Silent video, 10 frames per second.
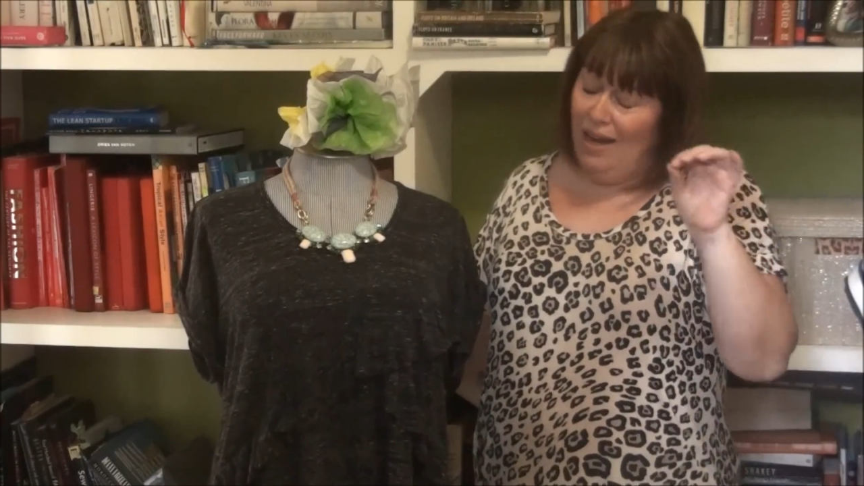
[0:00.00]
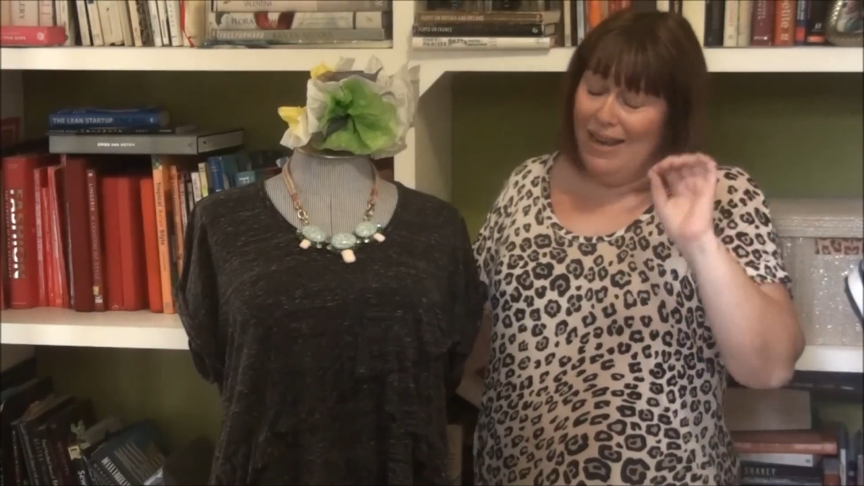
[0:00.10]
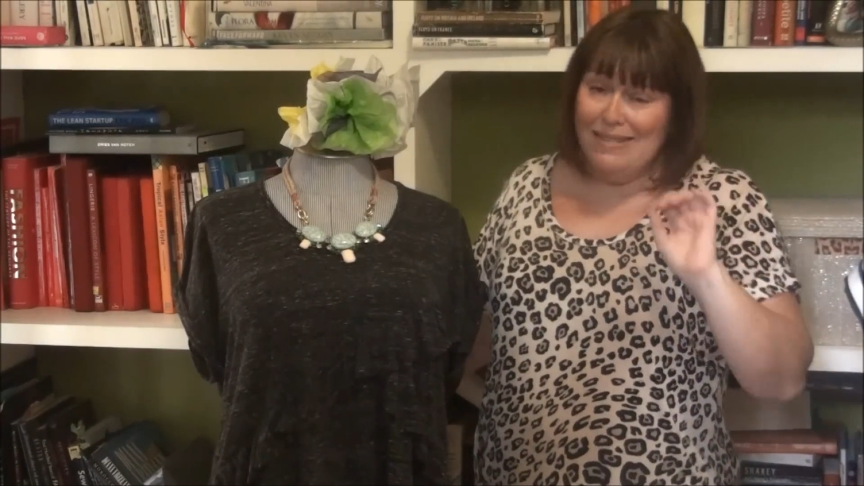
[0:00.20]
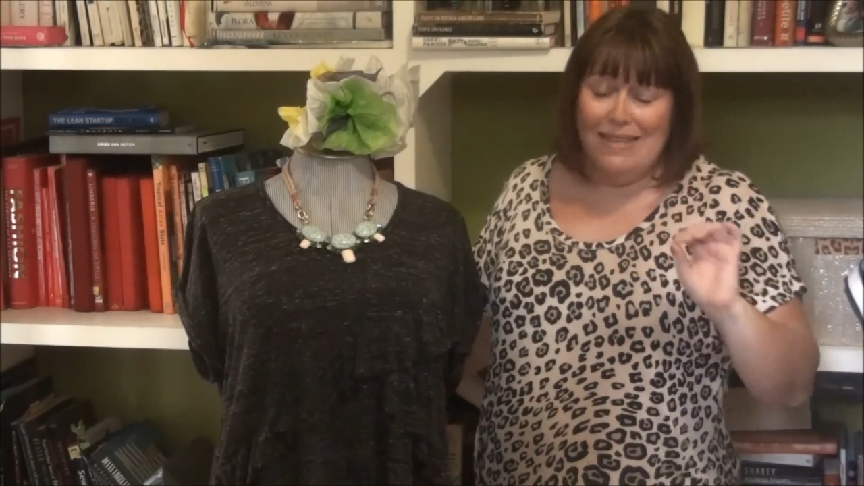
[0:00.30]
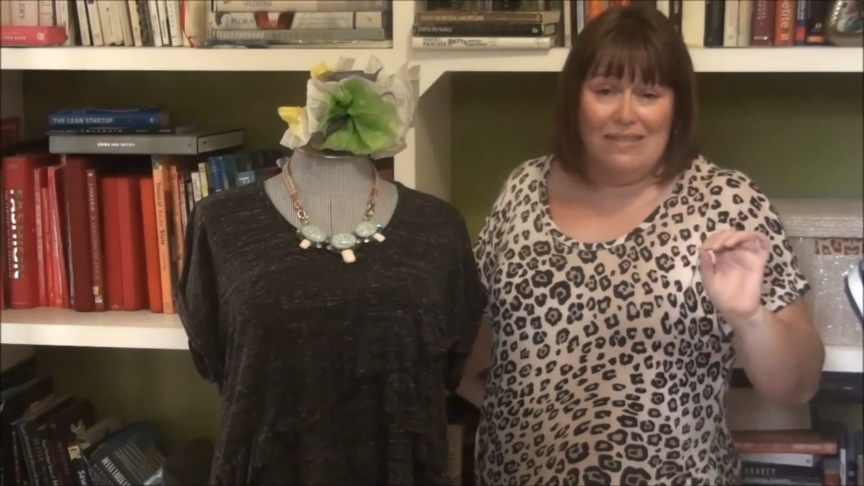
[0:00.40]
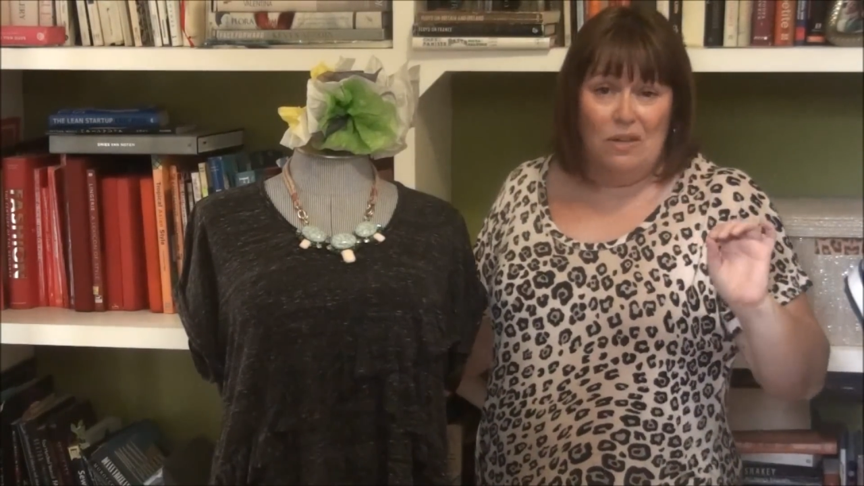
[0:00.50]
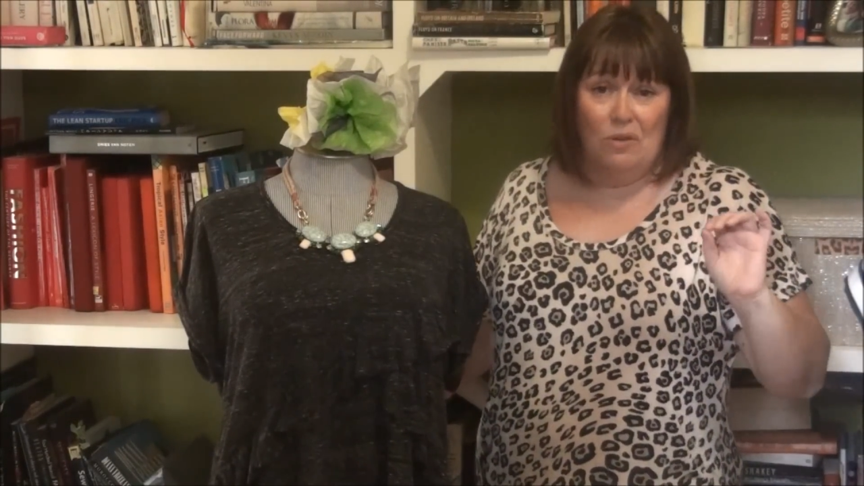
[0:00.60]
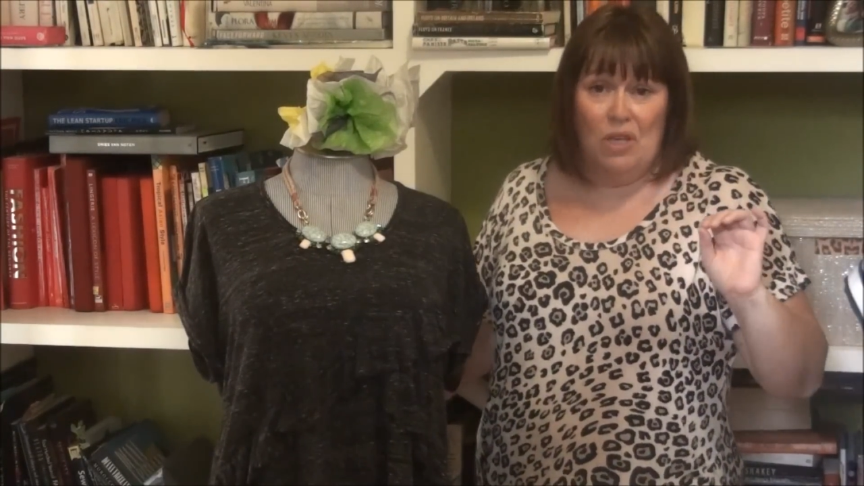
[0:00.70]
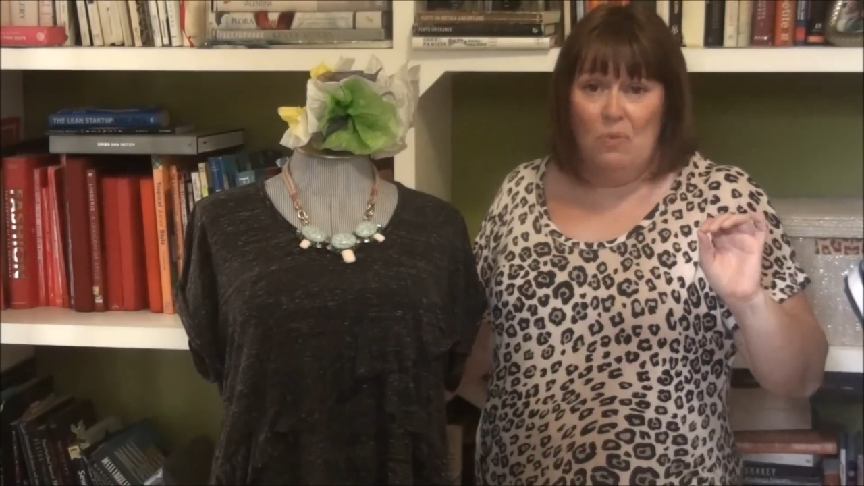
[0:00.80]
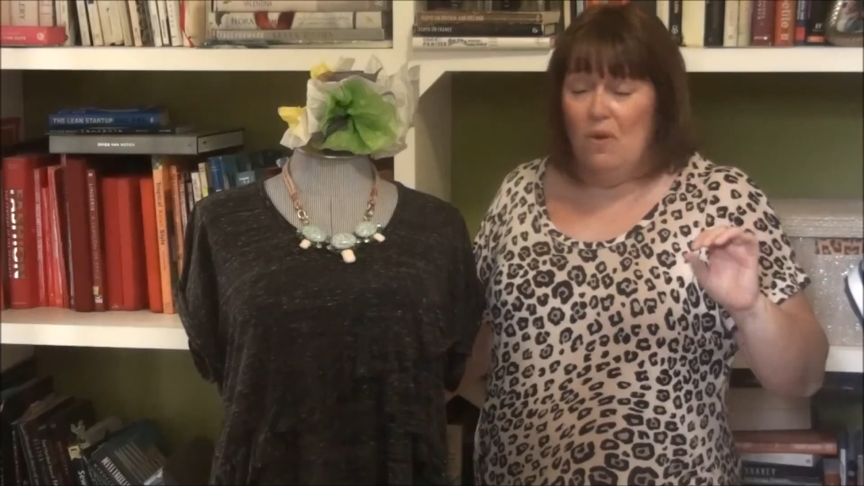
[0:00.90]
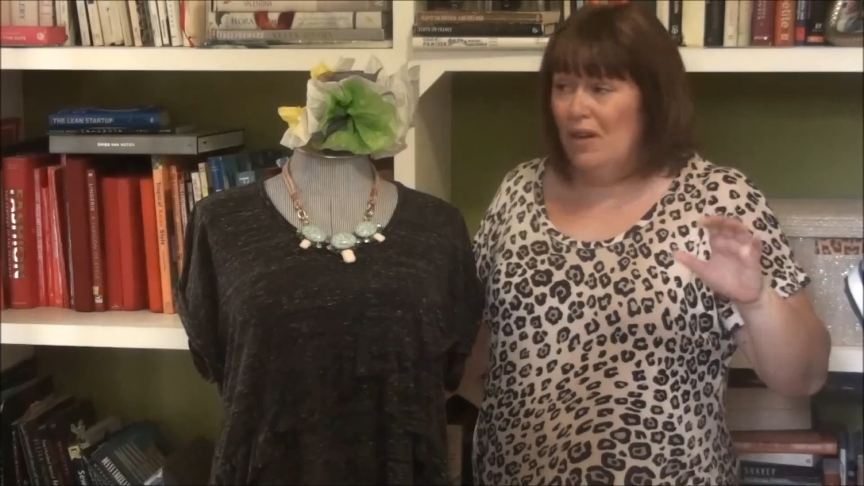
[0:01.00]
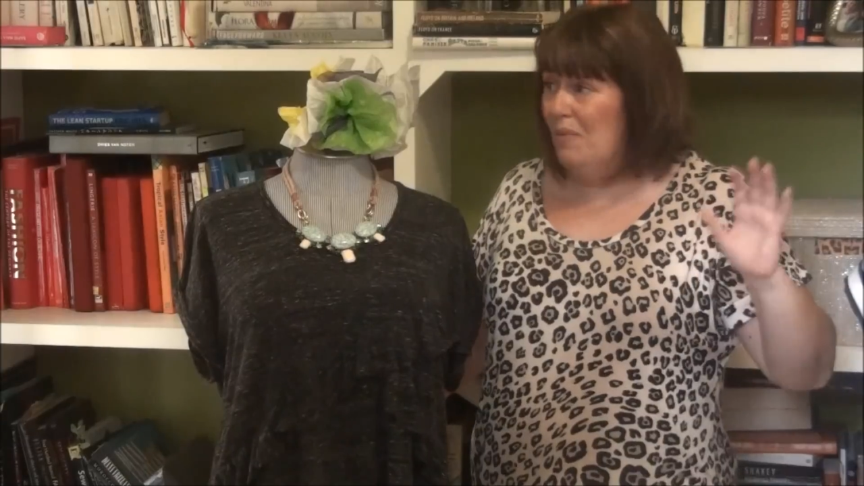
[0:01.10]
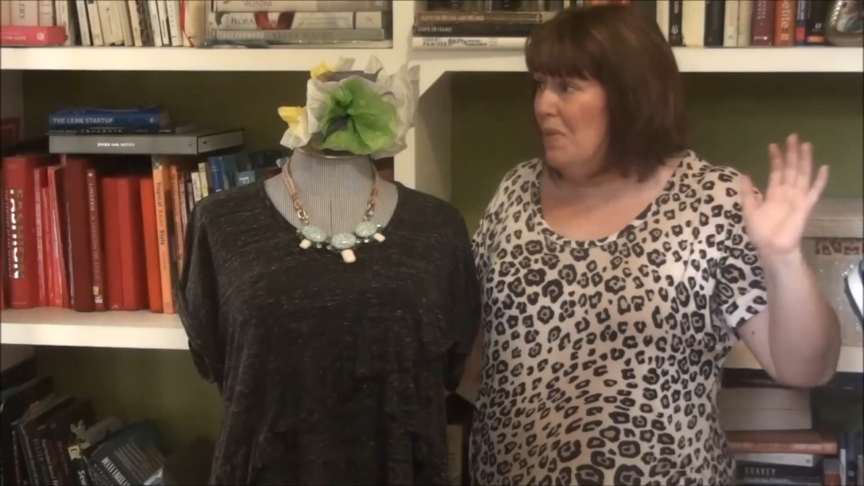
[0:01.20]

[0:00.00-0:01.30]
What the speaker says: unless that's the look you want,